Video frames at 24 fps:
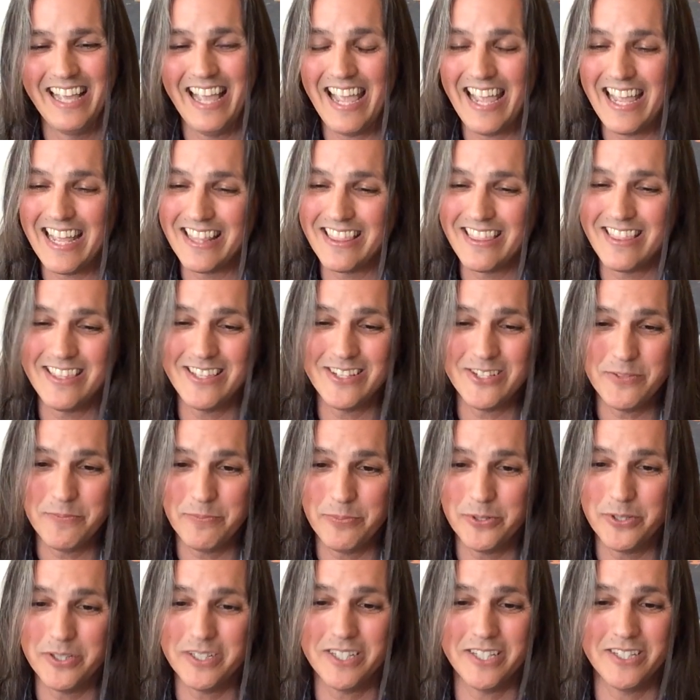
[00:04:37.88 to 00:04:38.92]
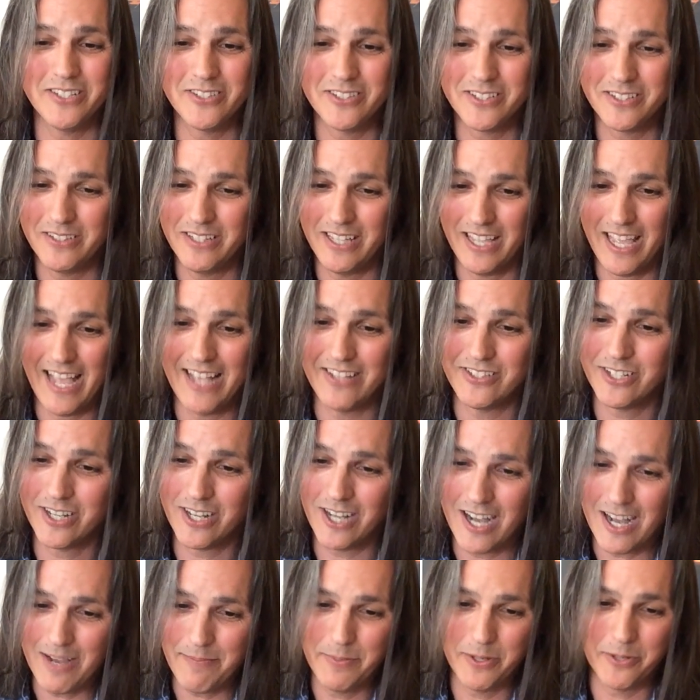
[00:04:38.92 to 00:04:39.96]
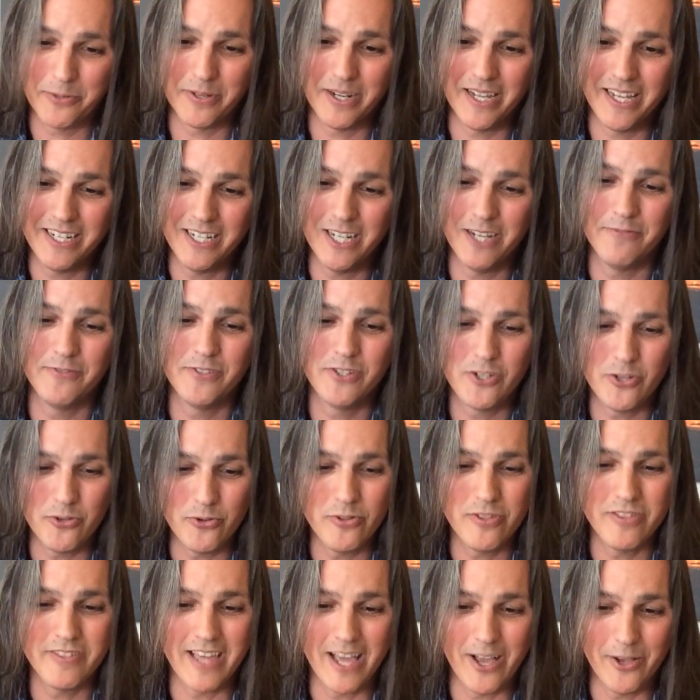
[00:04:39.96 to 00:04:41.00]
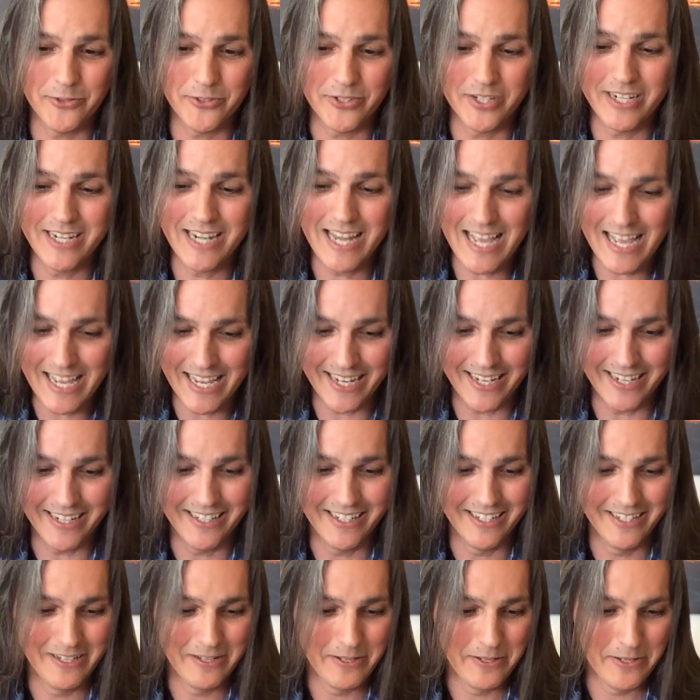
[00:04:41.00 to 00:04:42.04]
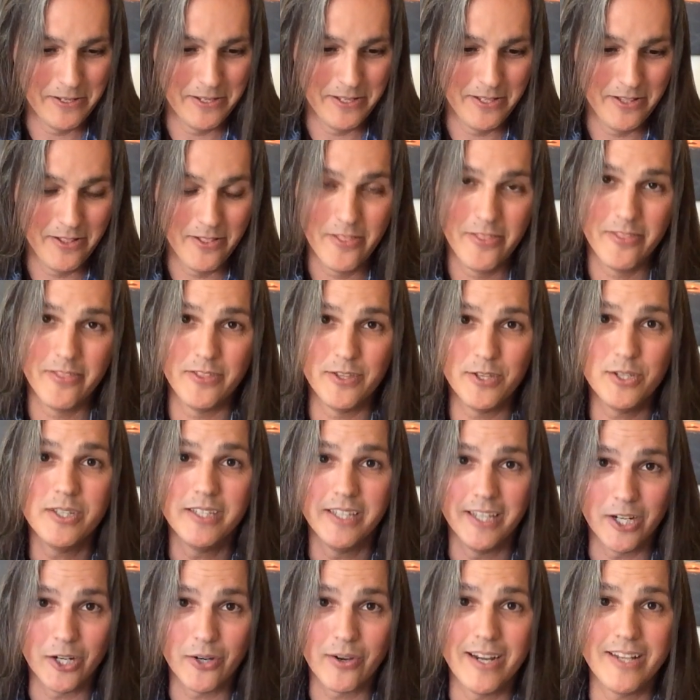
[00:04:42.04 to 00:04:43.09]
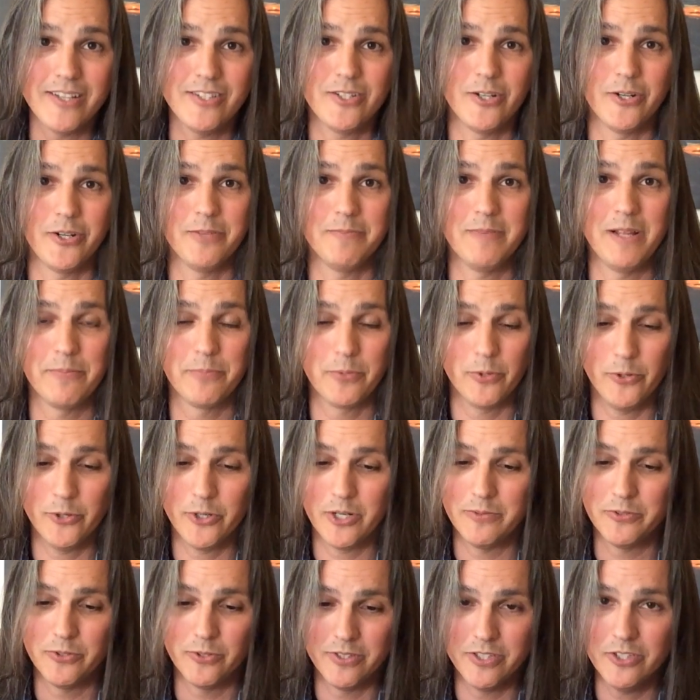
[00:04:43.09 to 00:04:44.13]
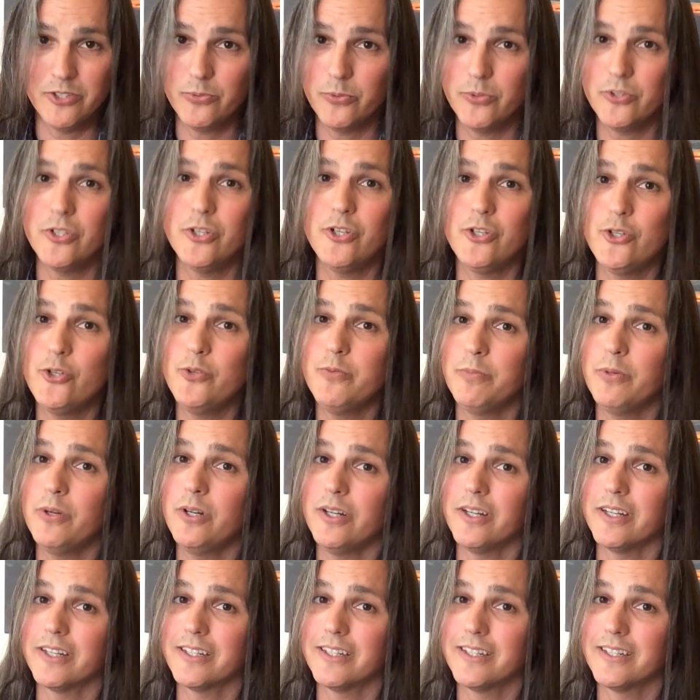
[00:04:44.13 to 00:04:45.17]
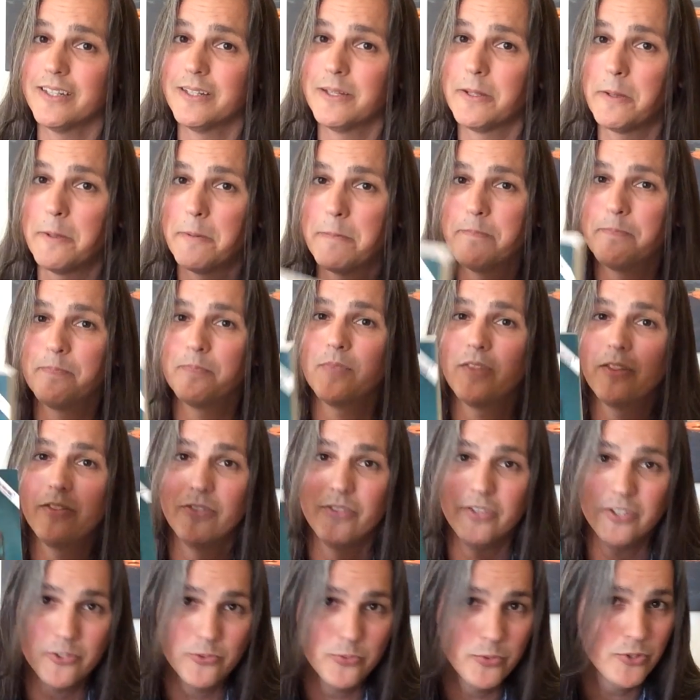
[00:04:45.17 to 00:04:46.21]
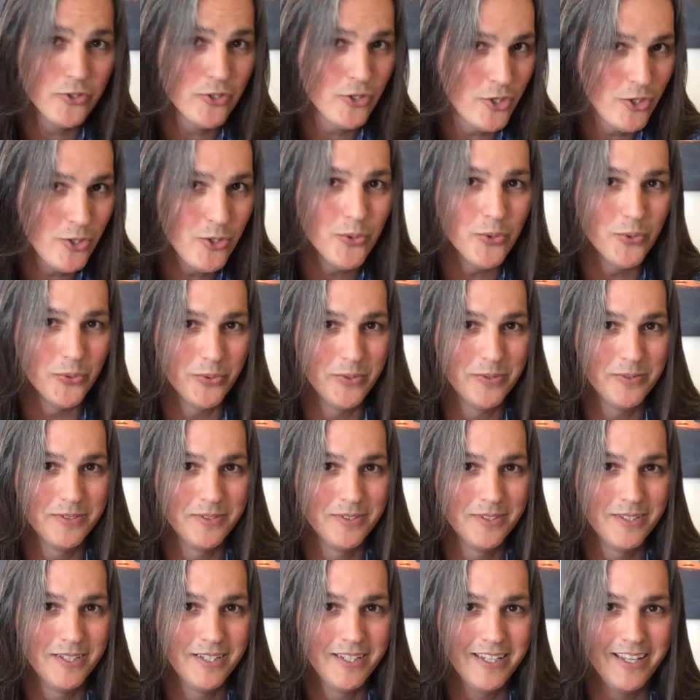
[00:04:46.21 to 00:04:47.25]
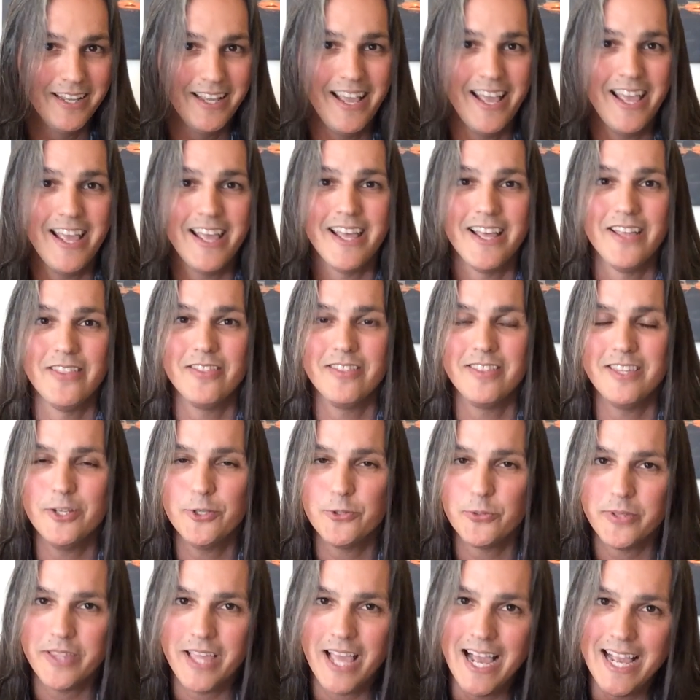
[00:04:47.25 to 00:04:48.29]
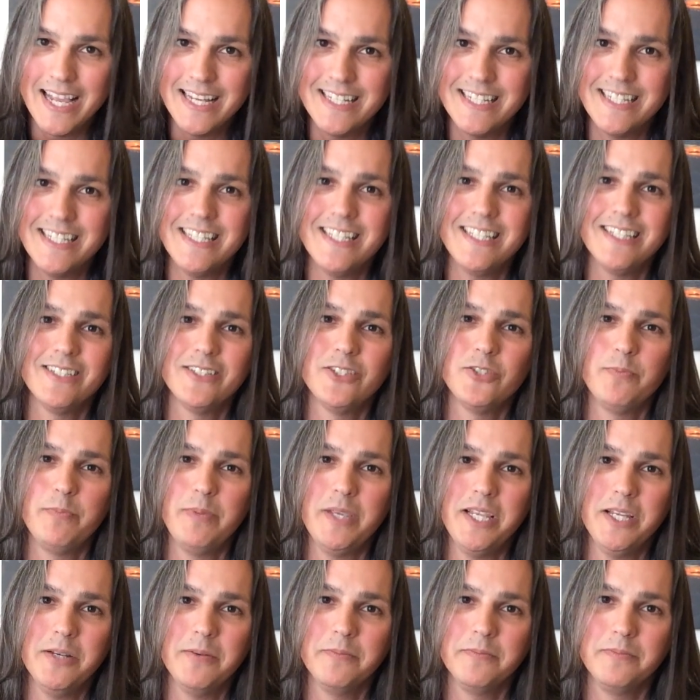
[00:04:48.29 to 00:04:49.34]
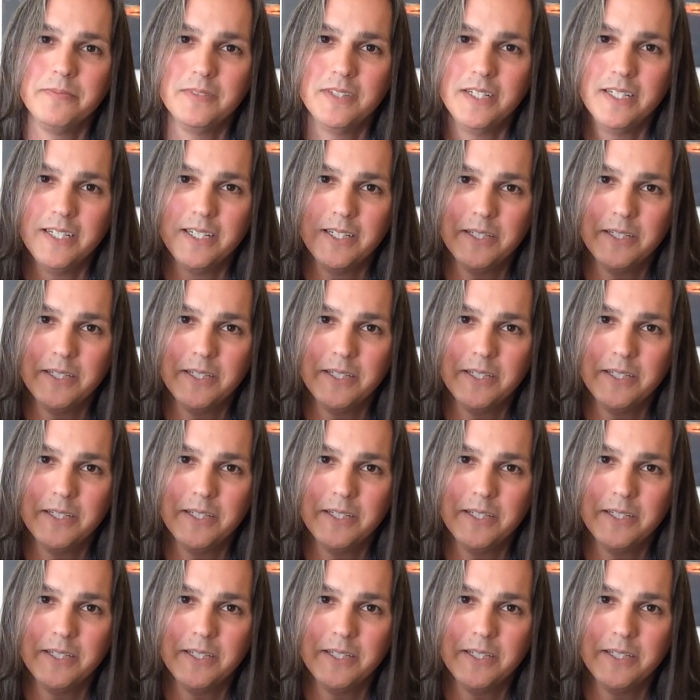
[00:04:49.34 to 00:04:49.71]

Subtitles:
and this book has a copyright of 2009, the year I started my program. So this was a new book. This was new. And these were the ideas being